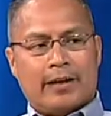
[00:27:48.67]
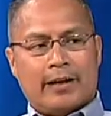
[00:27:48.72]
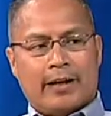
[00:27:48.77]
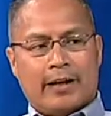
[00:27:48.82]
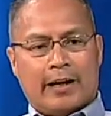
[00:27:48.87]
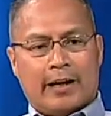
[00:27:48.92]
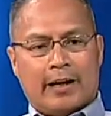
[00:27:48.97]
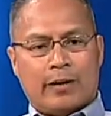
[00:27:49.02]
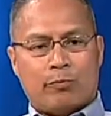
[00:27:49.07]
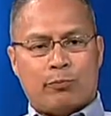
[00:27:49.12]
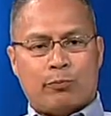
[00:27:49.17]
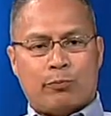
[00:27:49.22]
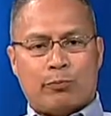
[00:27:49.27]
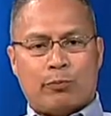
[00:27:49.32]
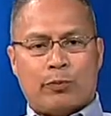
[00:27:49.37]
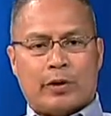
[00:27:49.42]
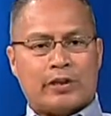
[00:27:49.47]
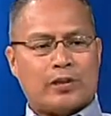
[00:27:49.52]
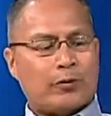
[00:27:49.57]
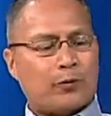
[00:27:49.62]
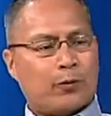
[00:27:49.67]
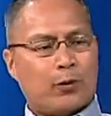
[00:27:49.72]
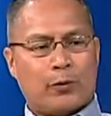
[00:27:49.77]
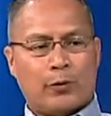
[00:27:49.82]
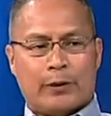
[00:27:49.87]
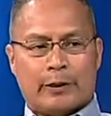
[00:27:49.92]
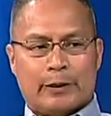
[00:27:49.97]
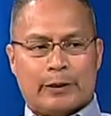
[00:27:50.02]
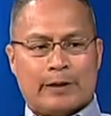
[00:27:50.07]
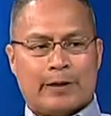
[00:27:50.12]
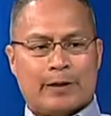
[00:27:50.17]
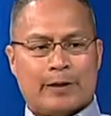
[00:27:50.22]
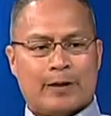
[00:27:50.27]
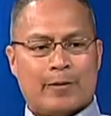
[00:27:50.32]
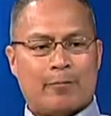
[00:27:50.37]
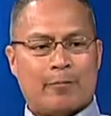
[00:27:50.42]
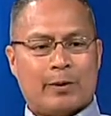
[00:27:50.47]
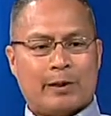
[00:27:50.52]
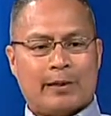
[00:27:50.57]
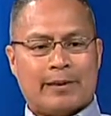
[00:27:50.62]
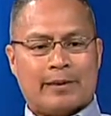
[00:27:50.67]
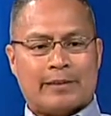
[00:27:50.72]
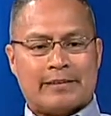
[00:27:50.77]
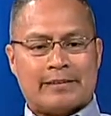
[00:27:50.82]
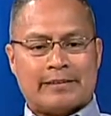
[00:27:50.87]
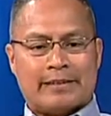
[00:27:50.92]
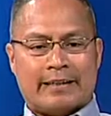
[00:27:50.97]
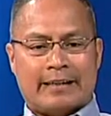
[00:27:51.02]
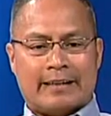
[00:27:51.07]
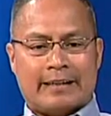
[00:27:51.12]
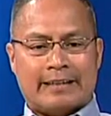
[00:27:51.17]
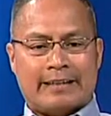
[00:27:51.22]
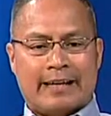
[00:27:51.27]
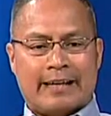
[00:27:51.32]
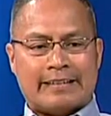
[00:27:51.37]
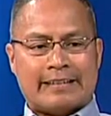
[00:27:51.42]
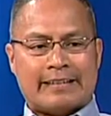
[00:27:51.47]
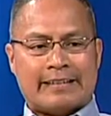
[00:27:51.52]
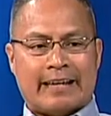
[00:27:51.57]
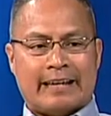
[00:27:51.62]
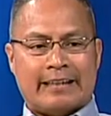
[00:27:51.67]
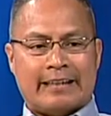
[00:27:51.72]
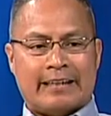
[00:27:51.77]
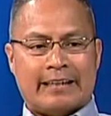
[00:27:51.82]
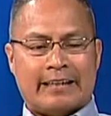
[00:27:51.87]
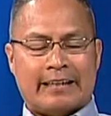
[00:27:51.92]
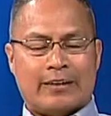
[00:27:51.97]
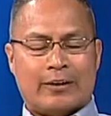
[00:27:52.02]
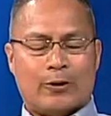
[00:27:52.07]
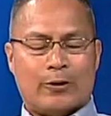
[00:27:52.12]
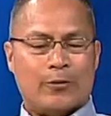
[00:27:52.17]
and press forward. Because that's, I think,